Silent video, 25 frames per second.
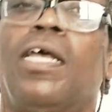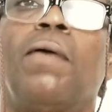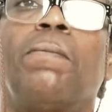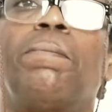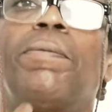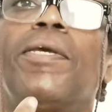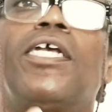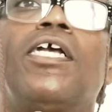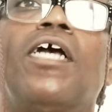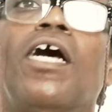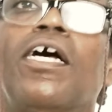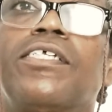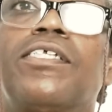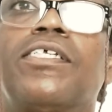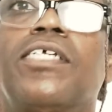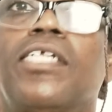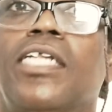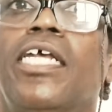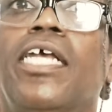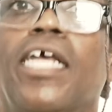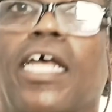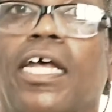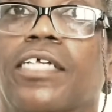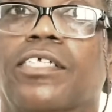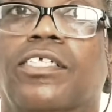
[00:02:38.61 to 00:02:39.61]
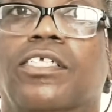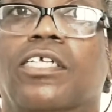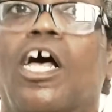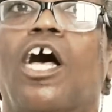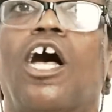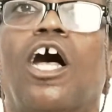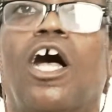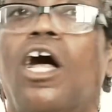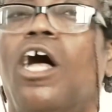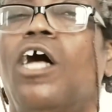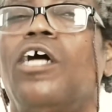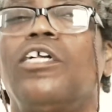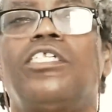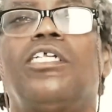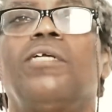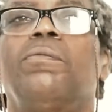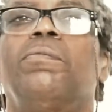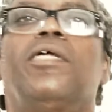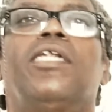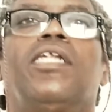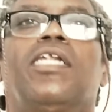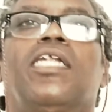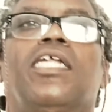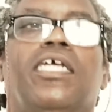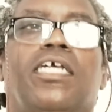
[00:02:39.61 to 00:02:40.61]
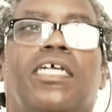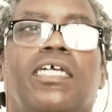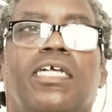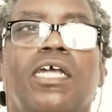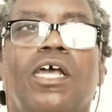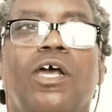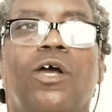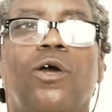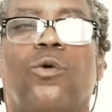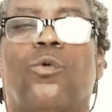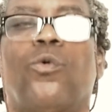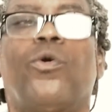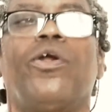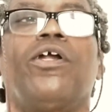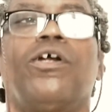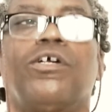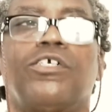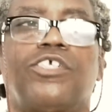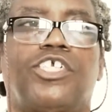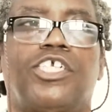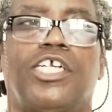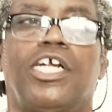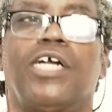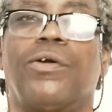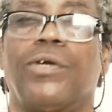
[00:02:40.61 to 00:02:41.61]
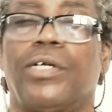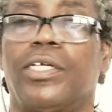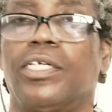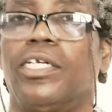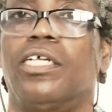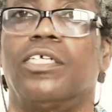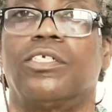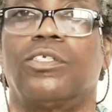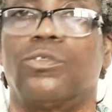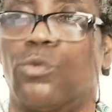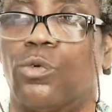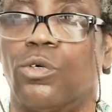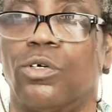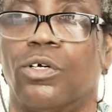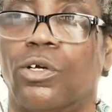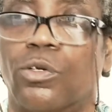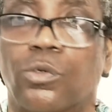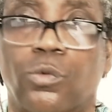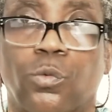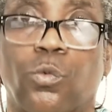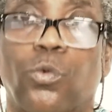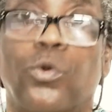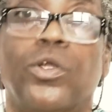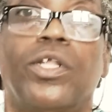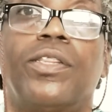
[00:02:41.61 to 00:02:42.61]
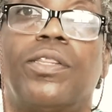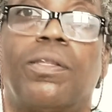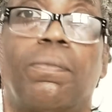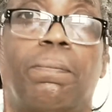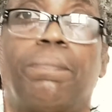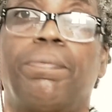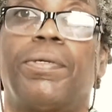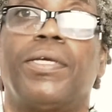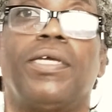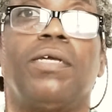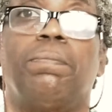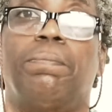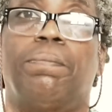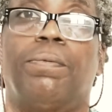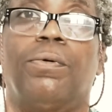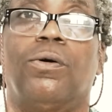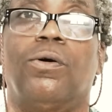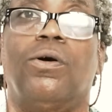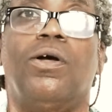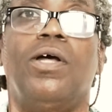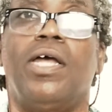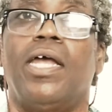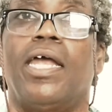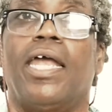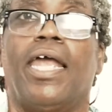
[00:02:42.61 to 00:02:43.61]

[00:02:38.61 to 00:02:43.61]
Because it is. Ultimately, we are sharing this world with people.